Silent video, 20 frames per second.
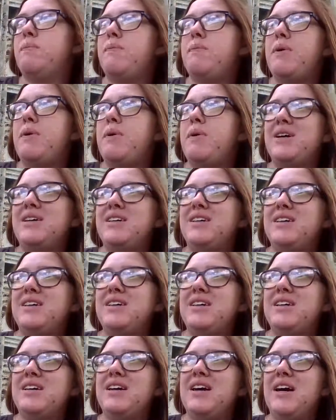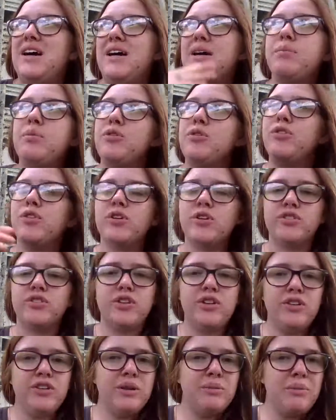but I prefer to
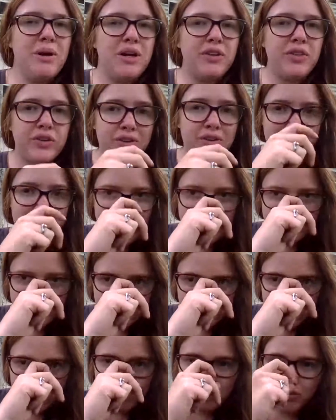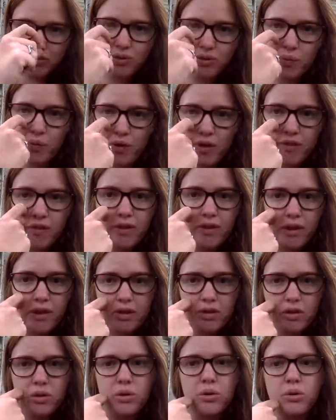start them on the grass so that they
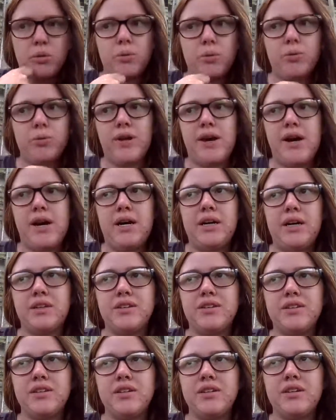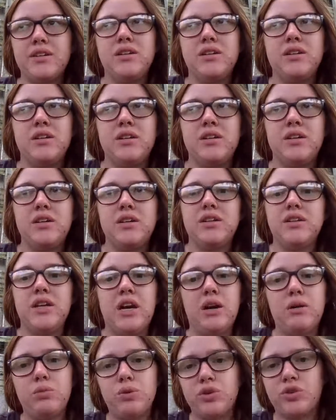know that,
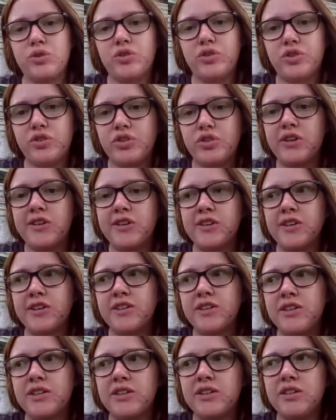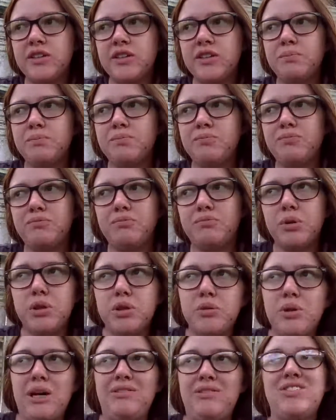yeah, we're starting this here, but
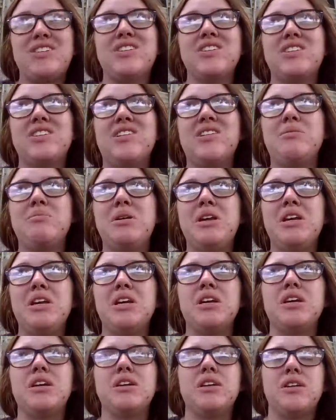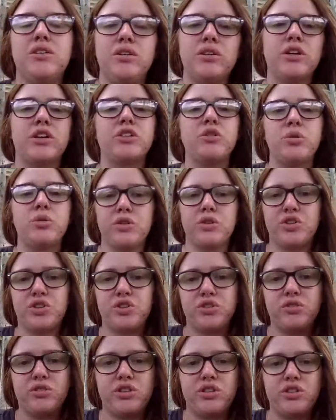you have to listen to me and ignore the
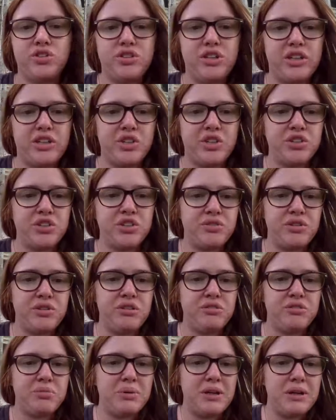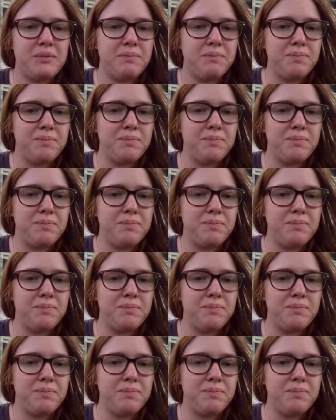distractions around me.